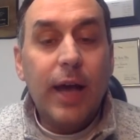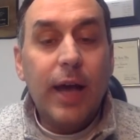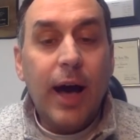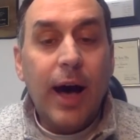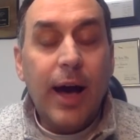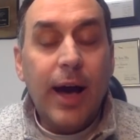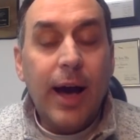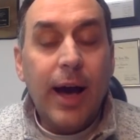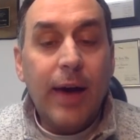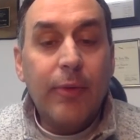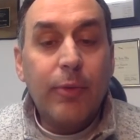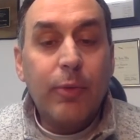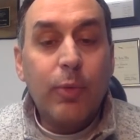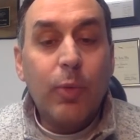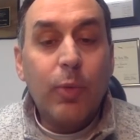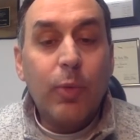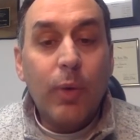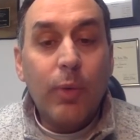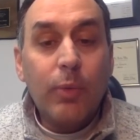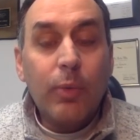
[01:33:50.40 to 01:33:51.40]
I
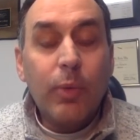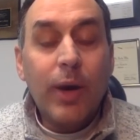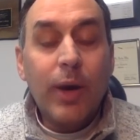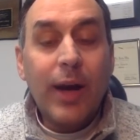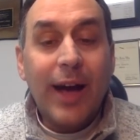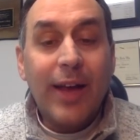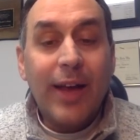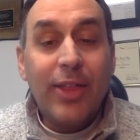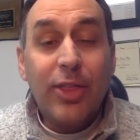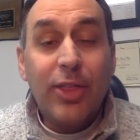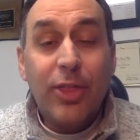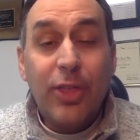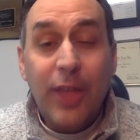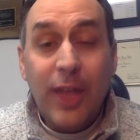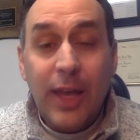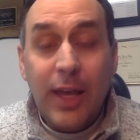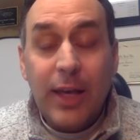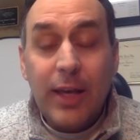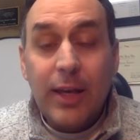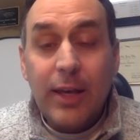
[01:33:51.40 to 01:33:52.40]
what I
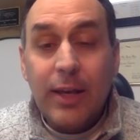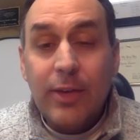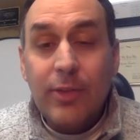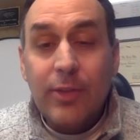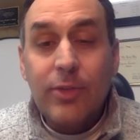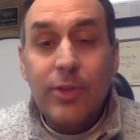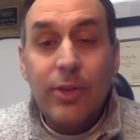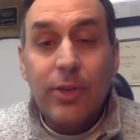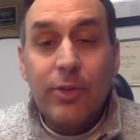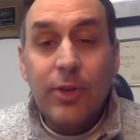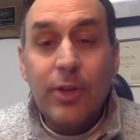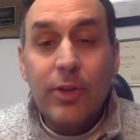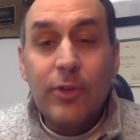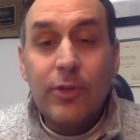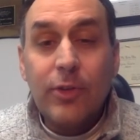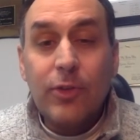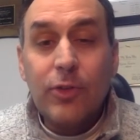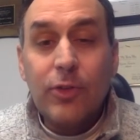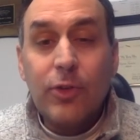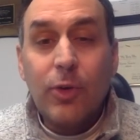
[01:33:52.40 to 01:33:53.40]
think is the
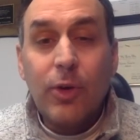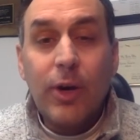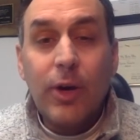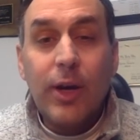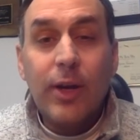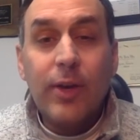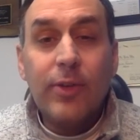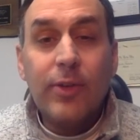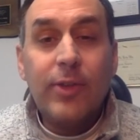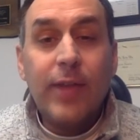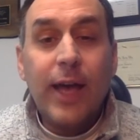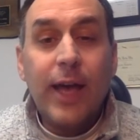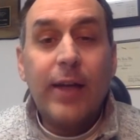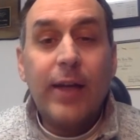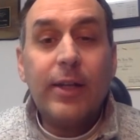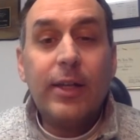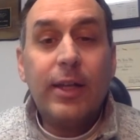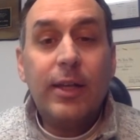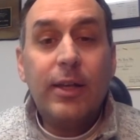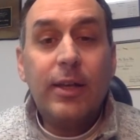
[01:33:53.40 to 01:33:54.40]
is the story is
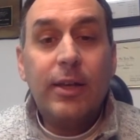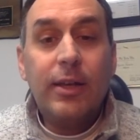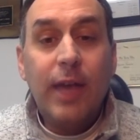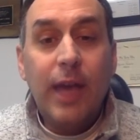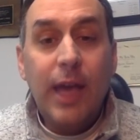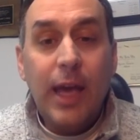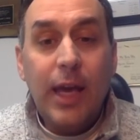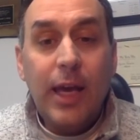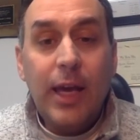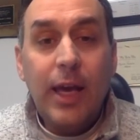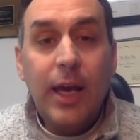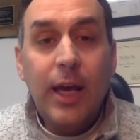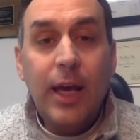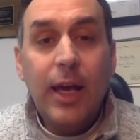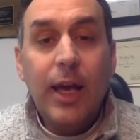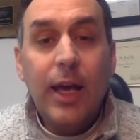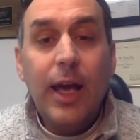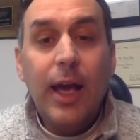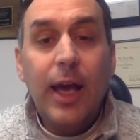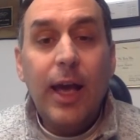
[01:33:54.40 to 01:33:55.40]
that King
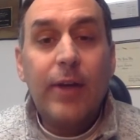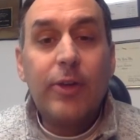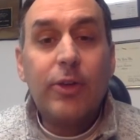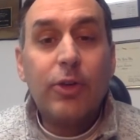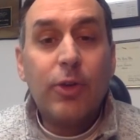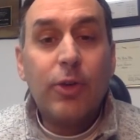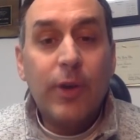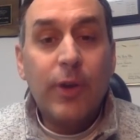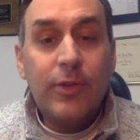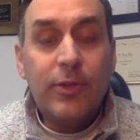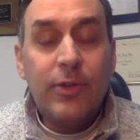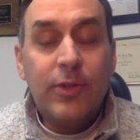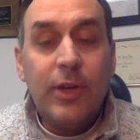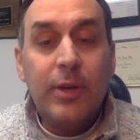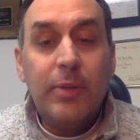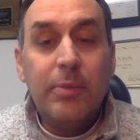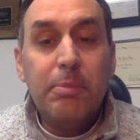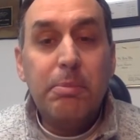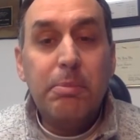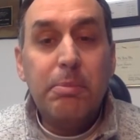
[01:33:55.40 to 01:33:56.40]
and
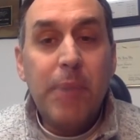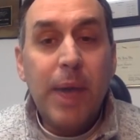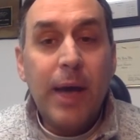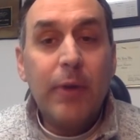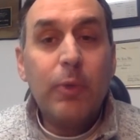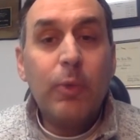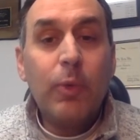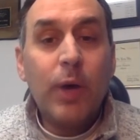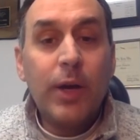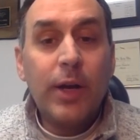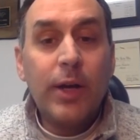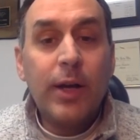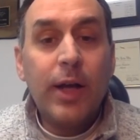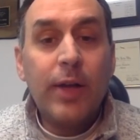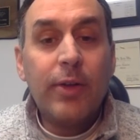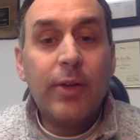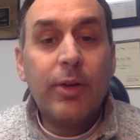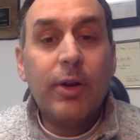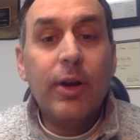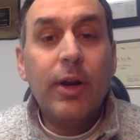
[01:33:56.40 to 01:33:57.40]
Christie met one
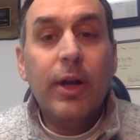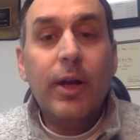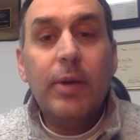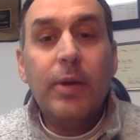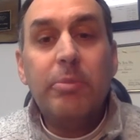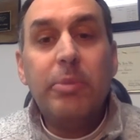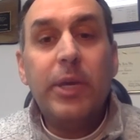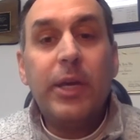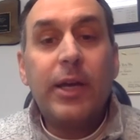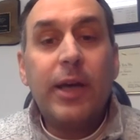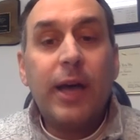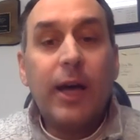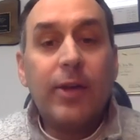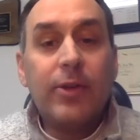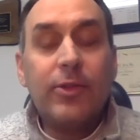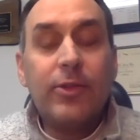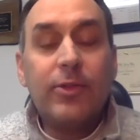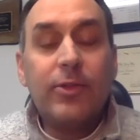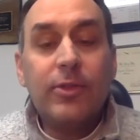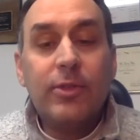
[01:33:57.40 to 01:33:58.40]
another
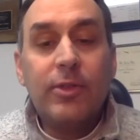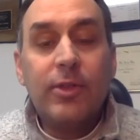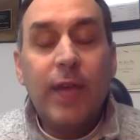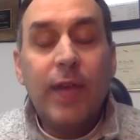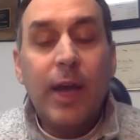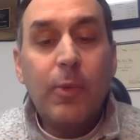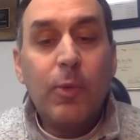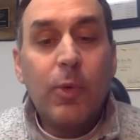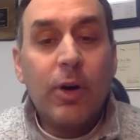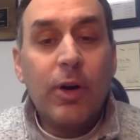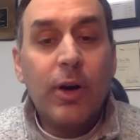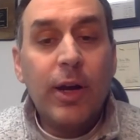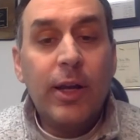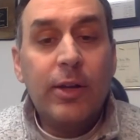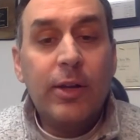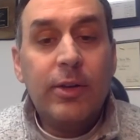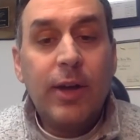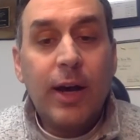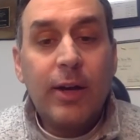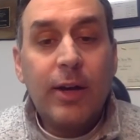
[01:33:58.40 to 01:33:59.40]
because they were
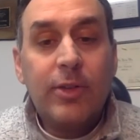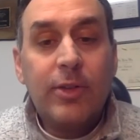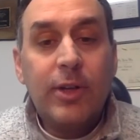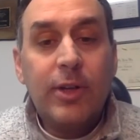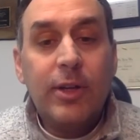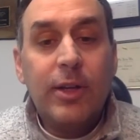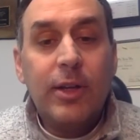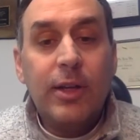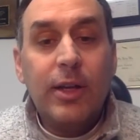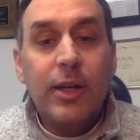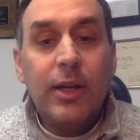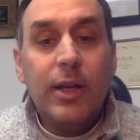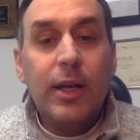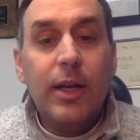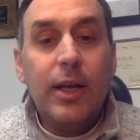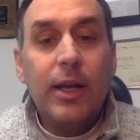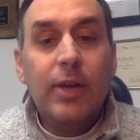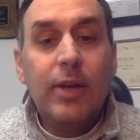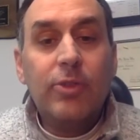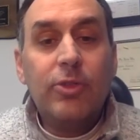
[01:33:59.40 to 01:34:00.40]
inducted
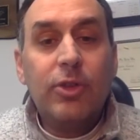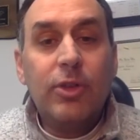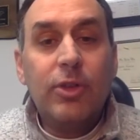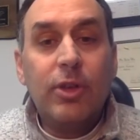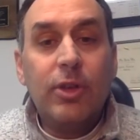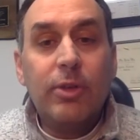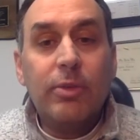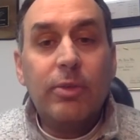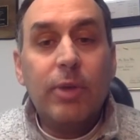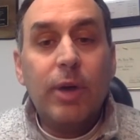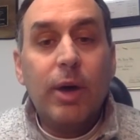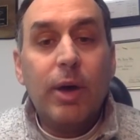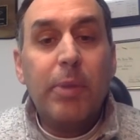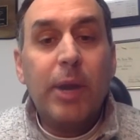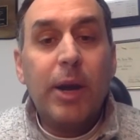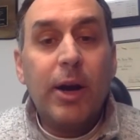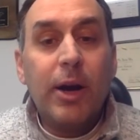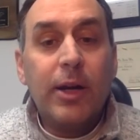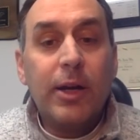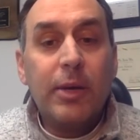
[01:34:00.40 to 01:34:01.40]
into the
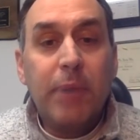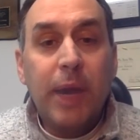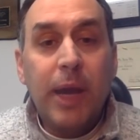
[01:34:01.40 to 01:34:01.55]
American